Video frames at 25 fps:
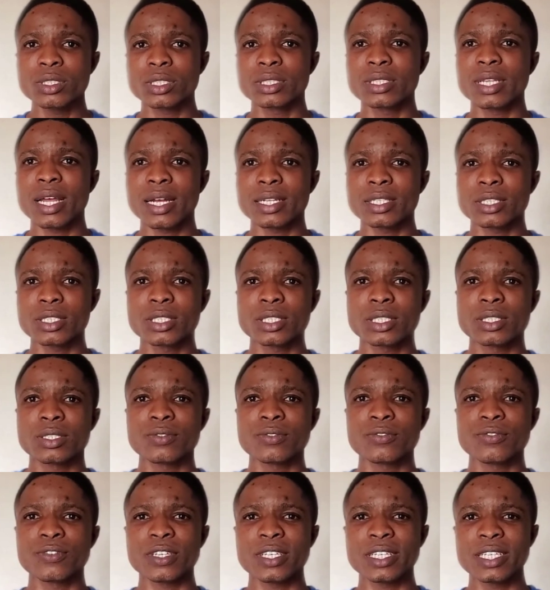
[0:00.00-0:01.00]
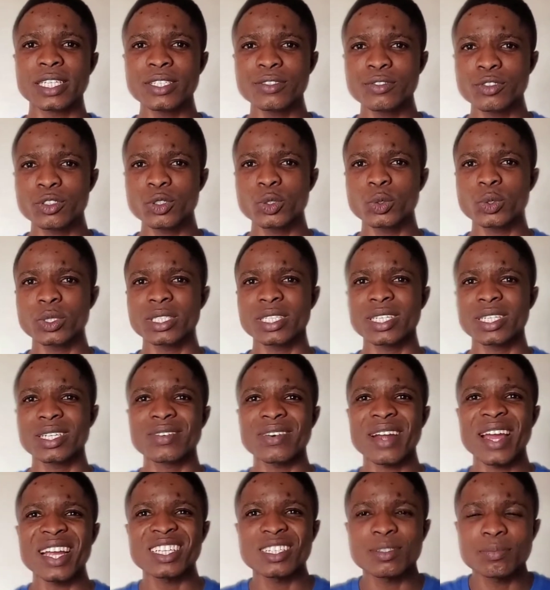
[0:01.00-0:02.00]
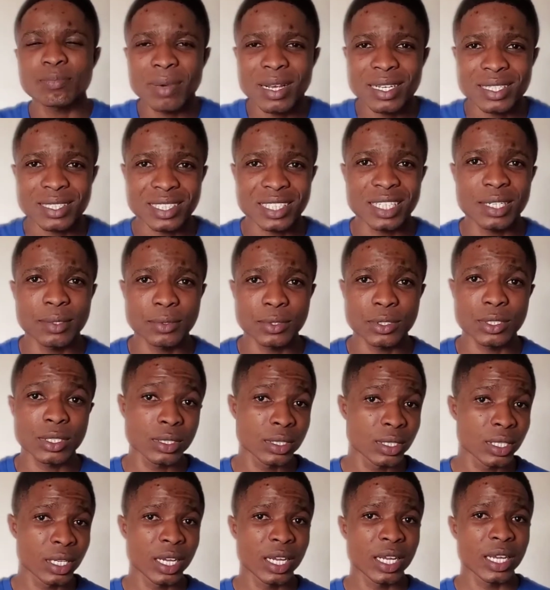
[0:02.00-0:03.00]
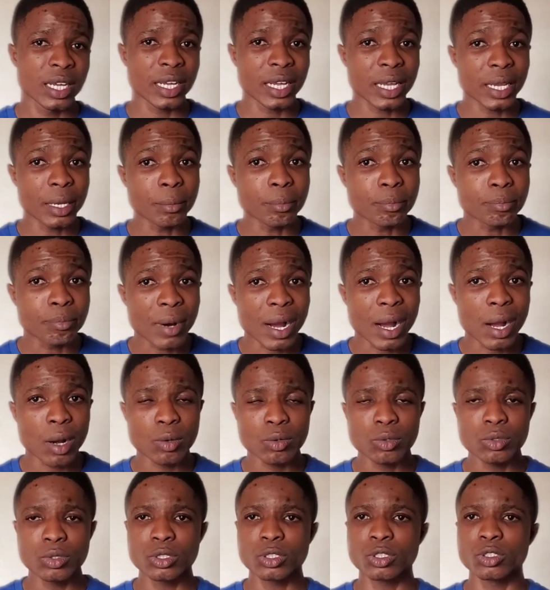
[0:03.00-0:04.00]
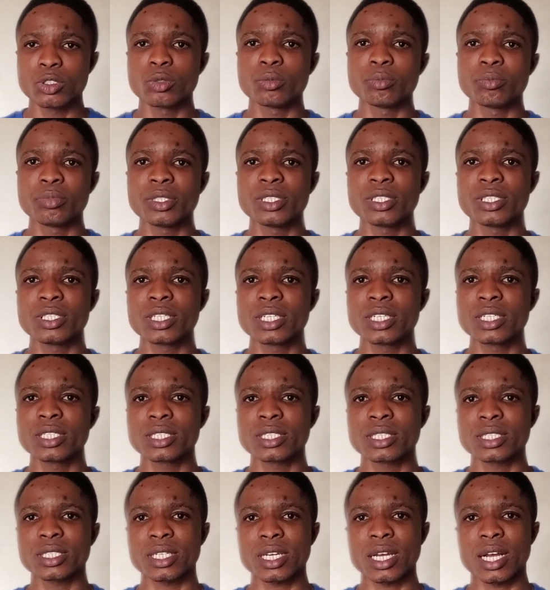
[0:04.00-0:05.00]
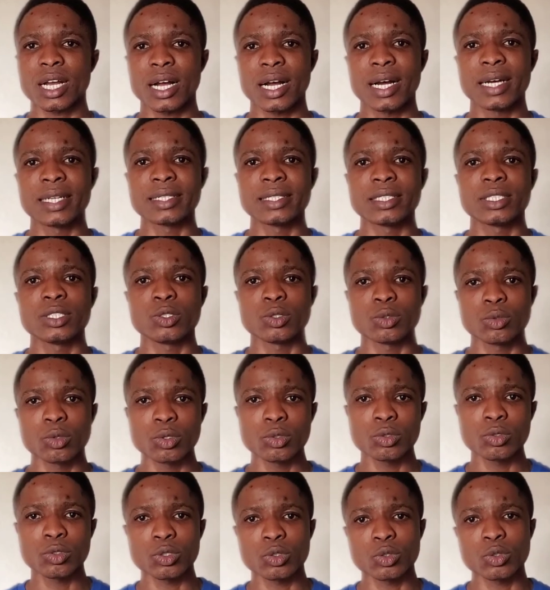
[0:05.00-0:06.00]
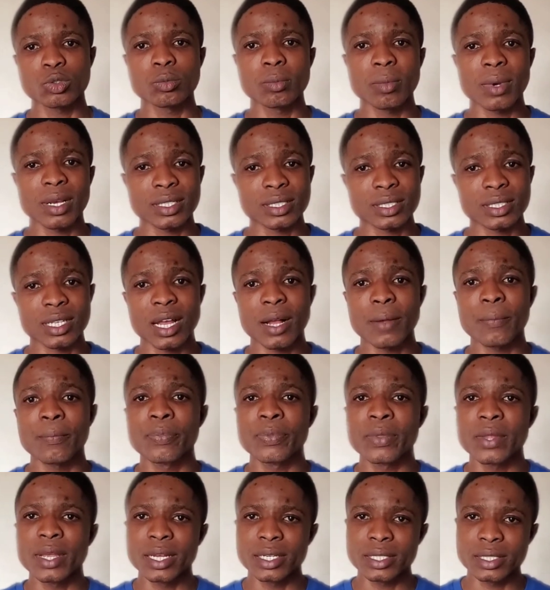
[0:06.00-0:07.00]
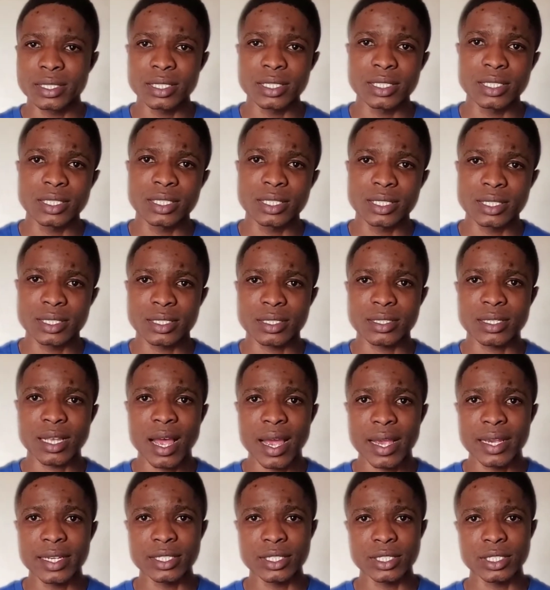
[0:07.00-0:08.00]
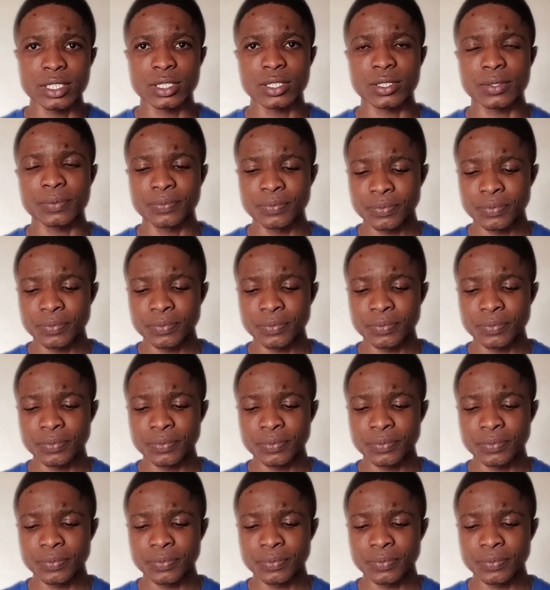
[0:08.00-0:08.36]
that gives you the right perception about your business, and you want to also master the sizes.